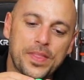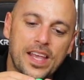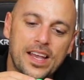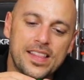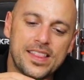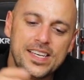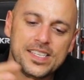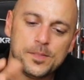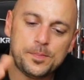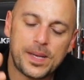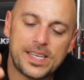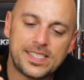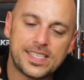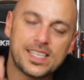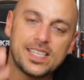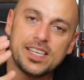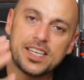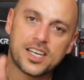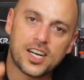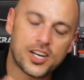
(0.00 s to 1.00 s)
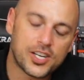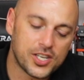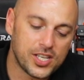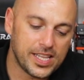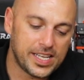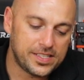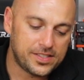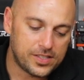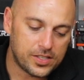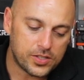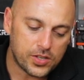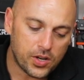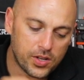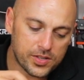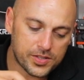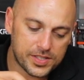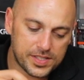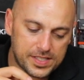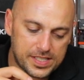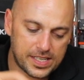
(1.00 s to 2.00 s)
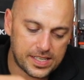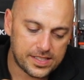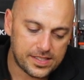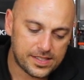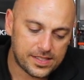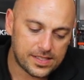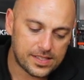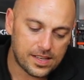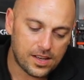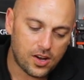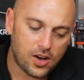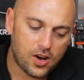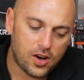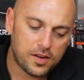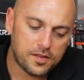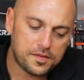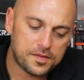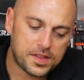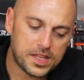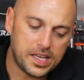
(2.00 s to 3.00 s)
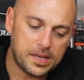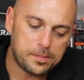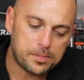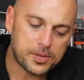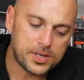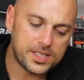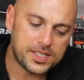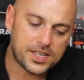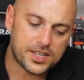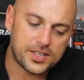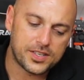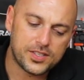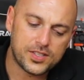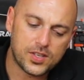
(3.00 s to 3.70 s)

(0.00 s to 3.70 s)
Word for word: This basically calculates the tolerances of the printer.